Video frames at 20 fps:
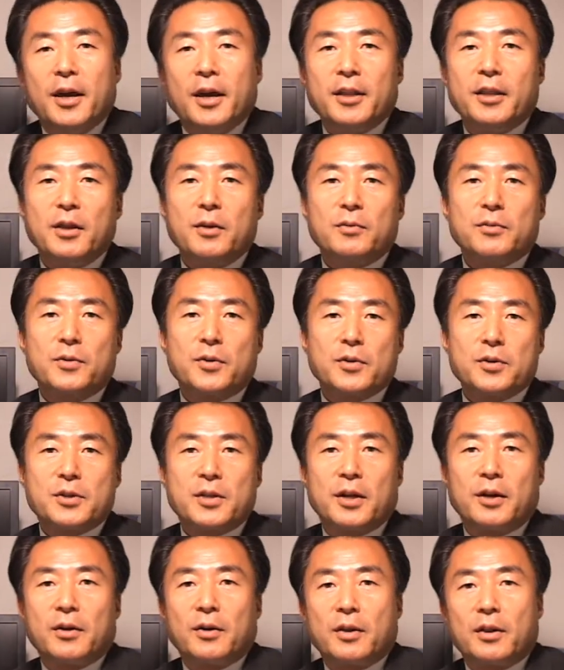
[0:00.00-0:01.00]
And then, of course,
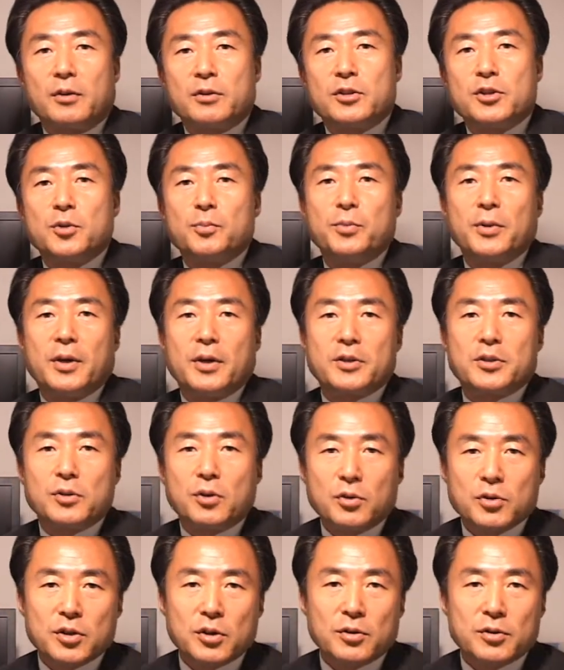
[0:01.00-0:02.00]
there should be a
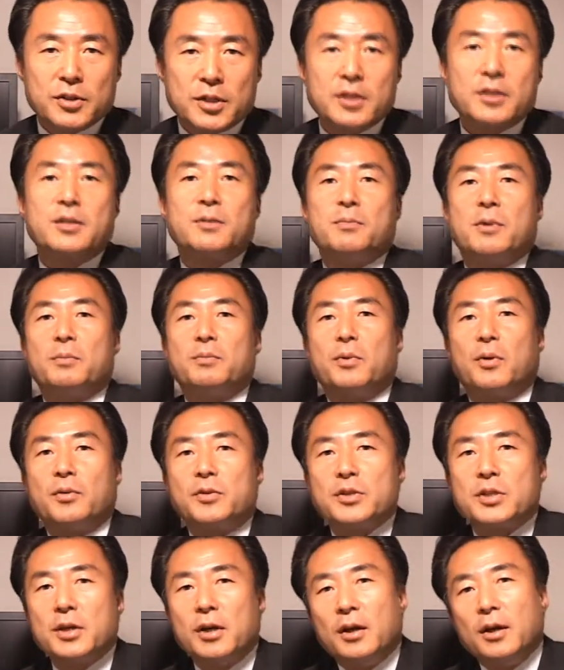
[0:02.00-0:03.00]
social system
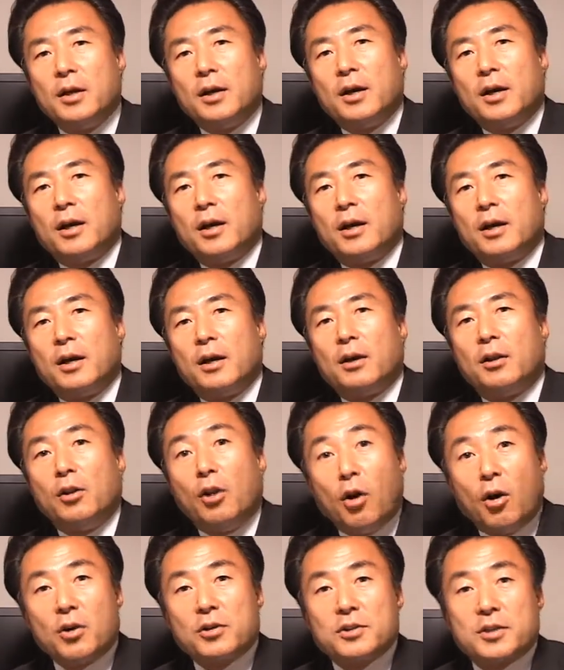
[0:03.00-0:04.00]
approach,
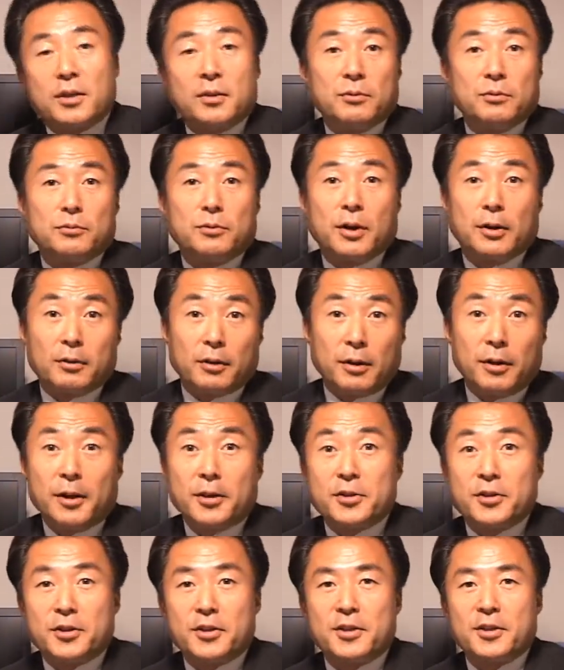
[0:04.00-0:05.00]
laws and
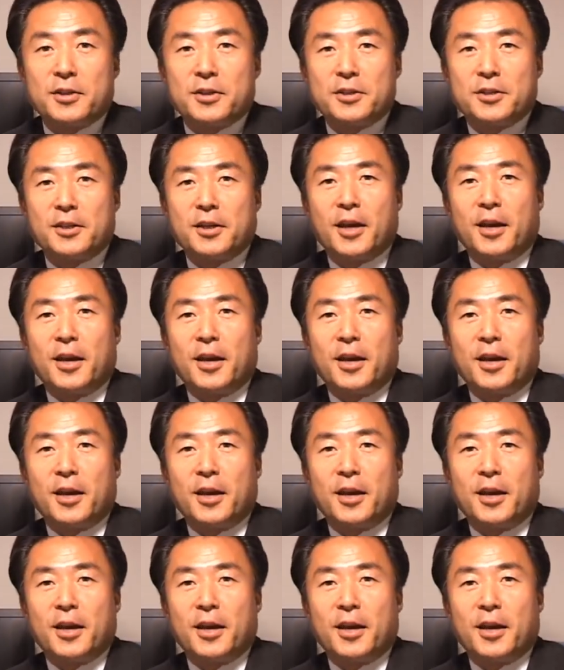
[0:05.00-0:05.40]
regulations.